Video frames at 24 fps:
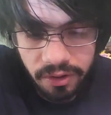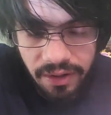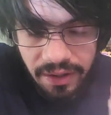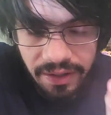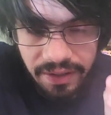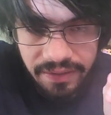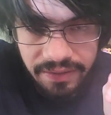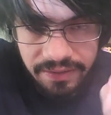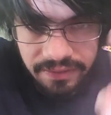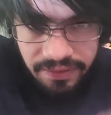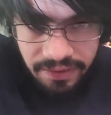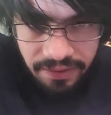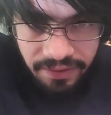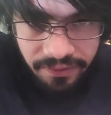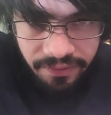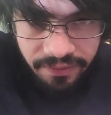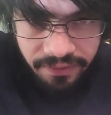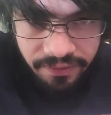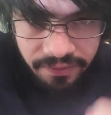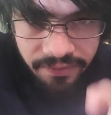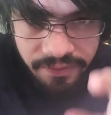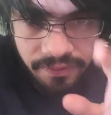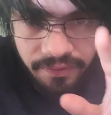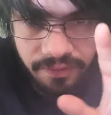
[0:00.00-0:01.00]
Like,
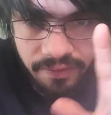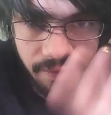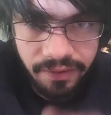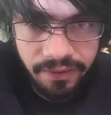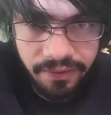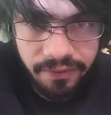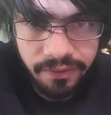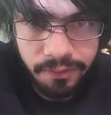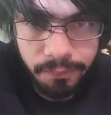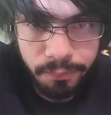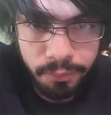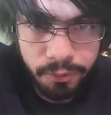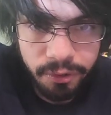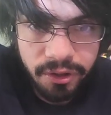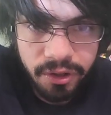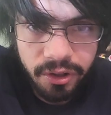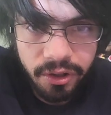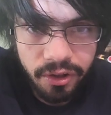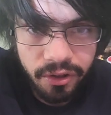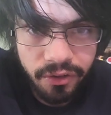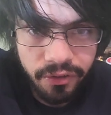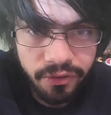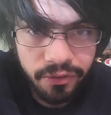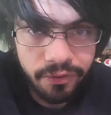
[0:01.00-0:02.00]
this is the
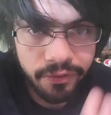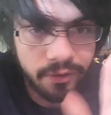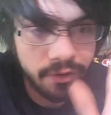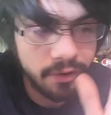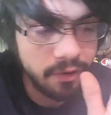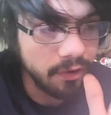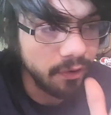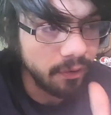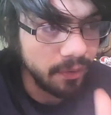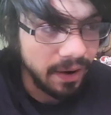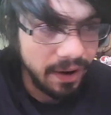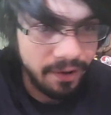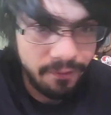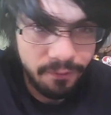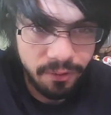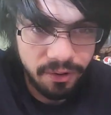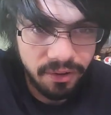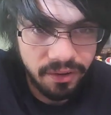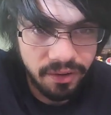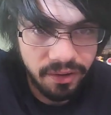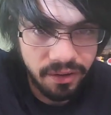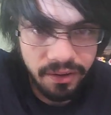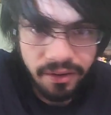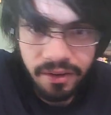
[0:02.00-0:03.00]
precursor of
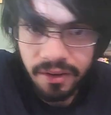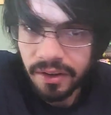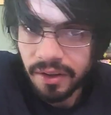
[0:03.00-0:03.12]
everything,